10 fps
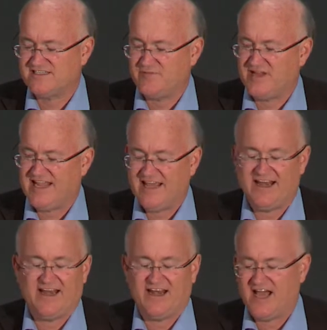is the
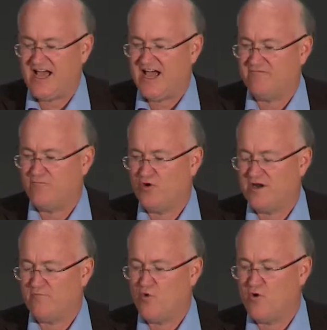beginning of
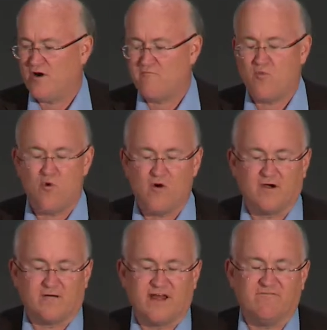putting more and
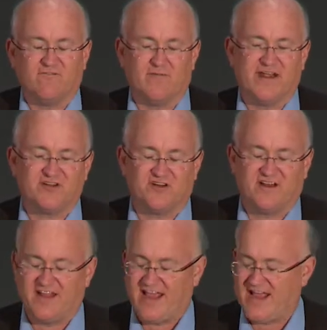more information
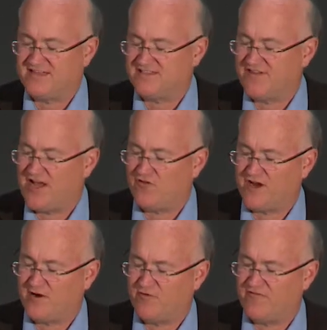in the hands of the
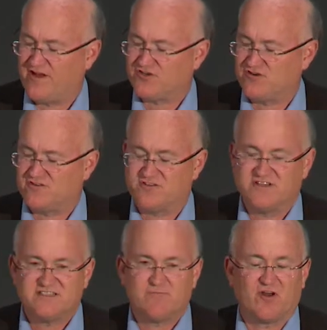healthcare professional. So
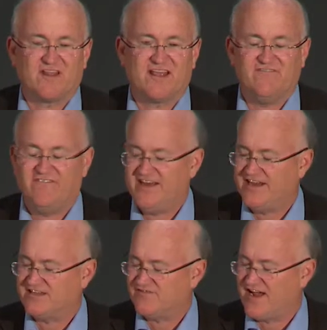this is part of the
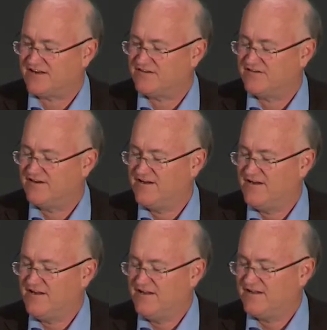convenience factor
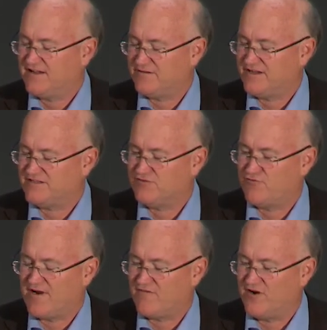that is the
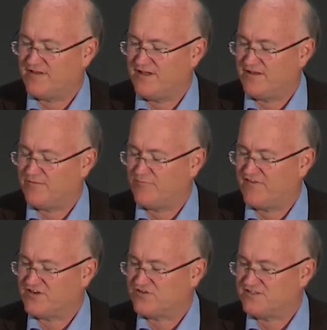driver the, on the
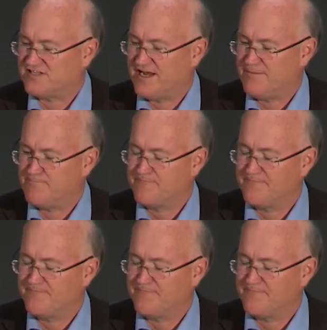professional side.